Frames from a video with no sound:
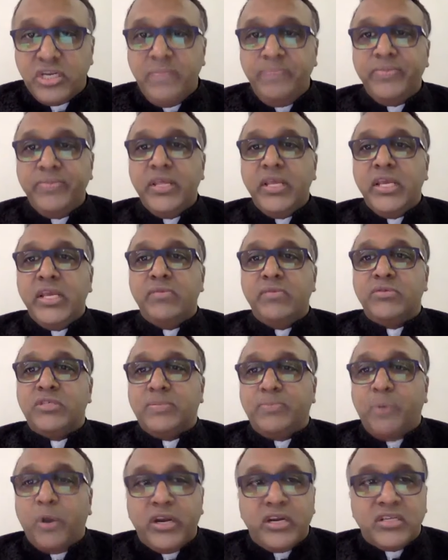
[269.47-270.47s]
He was
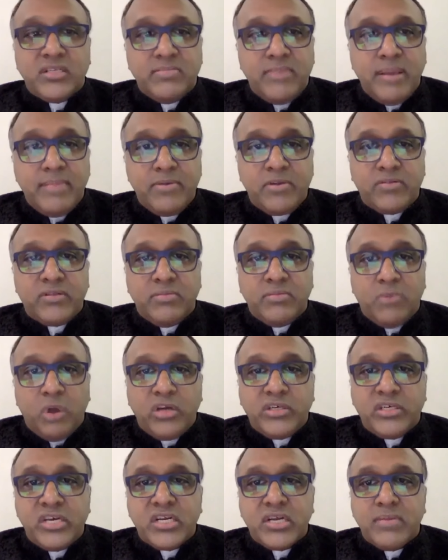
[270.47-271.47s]
appointed as a member of the
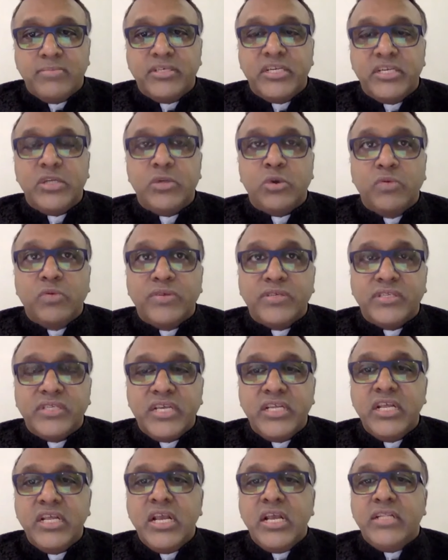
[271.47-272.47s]
monitoring committee to
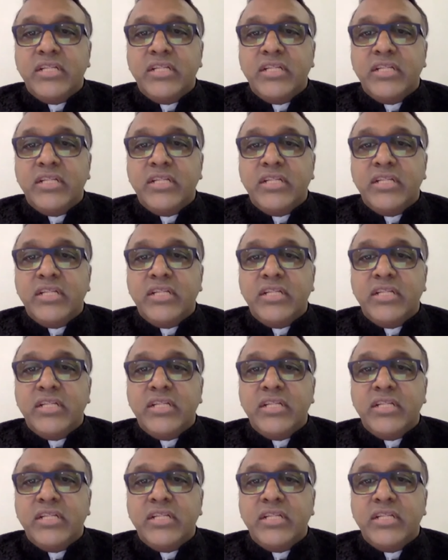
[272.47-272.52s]
oversee